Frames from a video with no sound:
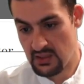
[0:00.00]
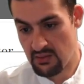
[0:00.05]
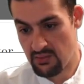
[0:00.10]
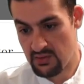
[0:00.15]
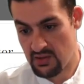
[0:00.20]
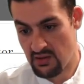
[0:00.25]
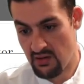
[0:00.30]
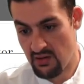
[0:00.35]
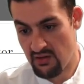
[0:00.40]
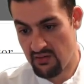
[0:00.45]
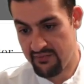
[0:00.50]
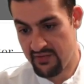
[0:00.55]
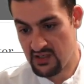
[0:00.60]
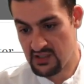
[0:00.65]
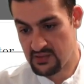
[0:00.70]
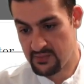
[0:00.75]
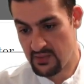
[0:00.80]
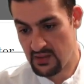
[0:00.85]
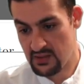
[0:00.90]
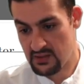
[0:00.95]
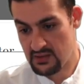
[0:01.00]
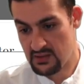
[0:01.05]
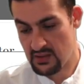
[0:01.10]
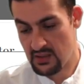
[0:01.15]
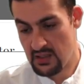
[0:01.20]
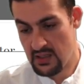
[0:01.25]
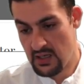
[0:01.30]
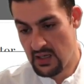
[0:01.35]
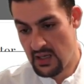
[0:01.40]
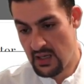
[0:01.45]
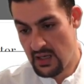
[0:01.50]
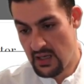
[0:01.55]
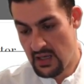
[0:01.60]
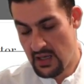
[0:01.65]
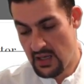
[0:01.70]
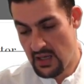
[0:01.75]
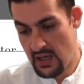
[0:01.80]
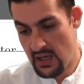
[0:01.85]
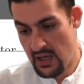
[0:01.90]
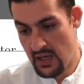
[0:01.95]
return on investment.
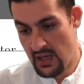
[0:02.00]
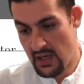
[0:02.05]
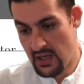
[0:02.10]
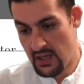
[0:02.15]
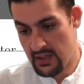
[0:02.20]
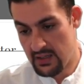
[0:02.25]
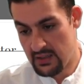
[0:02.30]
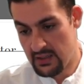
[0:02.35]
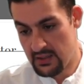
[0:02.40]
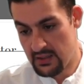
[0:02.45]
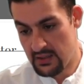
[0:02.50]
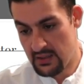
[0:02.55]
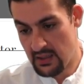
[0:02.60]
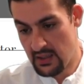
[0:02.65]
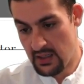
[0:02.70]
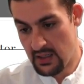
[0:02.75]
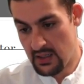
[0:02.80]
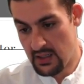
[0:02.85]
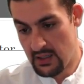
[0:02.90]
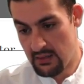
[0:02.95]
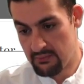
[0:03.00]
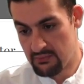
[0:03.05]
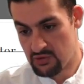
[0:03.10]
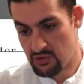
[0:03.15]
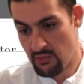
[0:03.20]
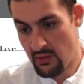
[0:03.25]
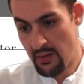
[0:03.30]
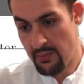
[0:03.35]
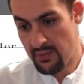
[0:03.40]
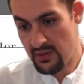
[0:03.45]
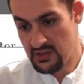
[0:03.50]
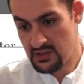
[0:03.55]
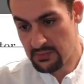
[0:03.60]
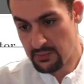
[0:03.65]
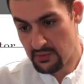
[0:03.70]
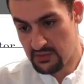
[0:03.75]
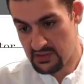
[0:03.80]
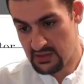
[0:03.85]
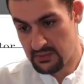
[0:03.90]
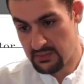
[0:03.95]
And so my
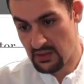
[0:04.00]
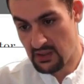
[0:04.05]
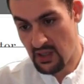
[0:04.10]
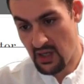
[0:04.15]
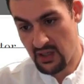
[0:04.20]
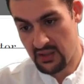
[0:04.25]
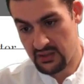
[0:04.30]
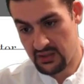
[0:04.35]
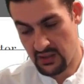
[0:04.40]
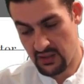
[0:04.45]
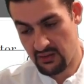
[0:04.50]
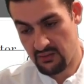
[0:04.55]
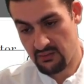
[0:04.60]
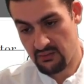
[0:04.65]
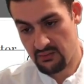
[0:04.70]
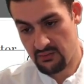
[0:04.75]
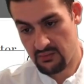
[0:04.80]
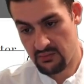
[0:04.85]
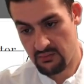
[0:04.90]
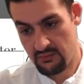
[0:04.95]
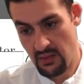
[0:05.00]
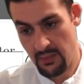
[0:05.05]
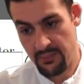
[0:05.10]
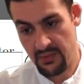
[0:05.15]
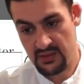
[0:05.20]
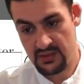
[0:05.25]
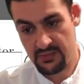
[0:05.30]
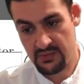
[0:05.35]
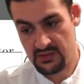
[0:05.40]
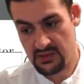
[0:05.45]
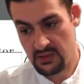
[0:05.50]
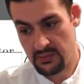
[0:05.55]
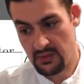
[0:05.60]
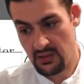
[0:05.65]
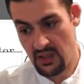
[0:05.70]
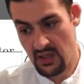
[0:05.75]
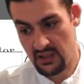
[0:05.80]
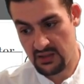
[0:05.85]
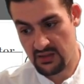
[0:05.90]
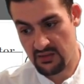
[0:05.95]
principal is going to be locked in. My principal is going to
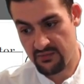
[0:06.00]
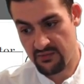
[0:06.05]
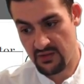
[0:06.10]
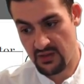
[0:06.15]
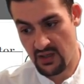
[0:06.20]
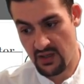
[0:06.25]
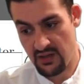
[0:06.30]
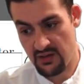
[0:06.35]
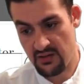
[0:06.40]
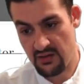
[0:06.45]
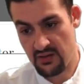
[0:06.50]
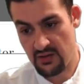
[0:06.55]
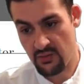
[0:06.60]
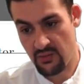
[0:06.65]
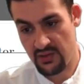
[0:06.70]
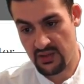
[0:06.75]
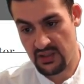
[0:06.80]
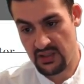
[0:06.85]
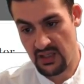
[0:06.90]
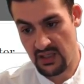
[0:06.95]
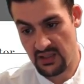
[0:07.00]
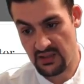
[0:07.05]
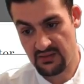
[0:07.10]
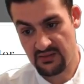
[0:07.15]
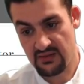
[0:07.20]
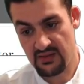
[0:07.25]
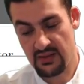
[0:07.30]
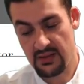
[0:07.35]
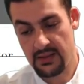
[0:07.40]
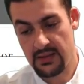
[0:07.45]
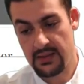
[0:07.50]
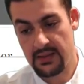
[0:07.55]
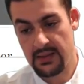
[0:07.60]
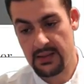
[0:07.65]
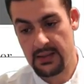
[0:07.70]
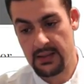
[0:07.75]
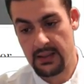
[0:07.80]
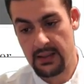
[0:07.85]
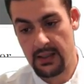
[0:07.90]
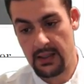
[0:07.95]
be locked in for the 120 days.
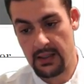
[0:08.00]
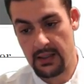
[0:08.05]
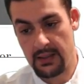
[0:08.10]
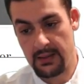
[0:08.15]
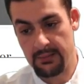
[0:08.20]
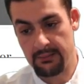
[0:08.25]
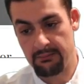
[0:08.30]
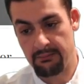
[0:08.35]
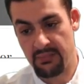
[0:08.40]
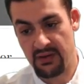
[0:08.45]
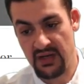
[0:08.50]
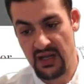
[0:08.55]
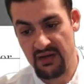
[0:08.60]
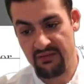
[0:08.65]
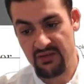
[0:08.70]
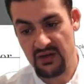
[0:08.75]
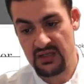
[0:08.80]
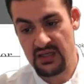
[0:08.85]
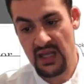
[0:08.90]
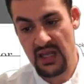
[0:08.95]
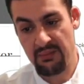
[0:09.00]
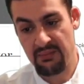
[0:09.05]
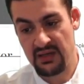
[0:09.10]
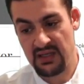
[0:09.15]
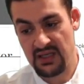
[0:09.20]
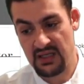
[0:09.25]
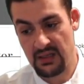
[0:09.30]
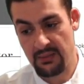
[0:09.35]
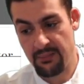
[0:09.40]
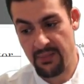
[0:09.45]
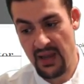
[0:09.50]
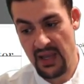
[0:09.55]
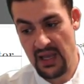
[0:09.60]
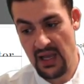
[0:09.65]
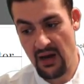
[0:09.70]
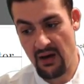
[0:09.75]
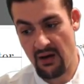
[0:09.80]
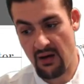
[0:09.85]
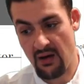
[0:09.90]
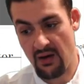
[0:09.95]
But every day I'm going to get a
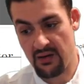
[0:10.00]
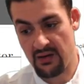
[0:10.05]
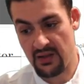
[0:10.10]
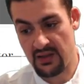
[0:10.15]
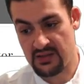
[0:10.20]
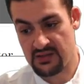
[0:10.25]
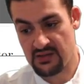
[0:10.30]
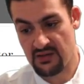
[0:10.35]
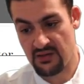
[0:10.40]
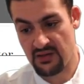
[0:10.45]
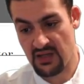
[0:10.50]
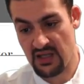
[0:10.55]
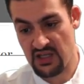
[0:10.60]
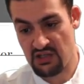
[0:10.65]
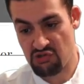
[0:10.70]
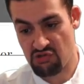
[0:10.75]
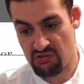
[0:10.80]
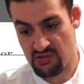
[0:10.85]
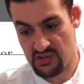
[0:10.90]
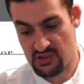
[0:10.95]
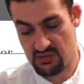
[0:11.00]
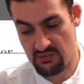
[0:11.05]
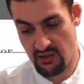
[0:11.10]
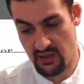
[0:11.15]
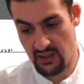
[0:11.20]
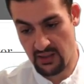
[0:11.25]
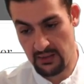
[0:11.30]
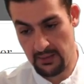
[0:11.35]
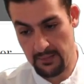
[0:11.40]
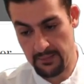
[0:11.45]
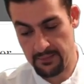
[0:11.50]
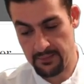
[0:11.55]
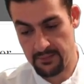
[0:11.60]
payout on a certain interest rate.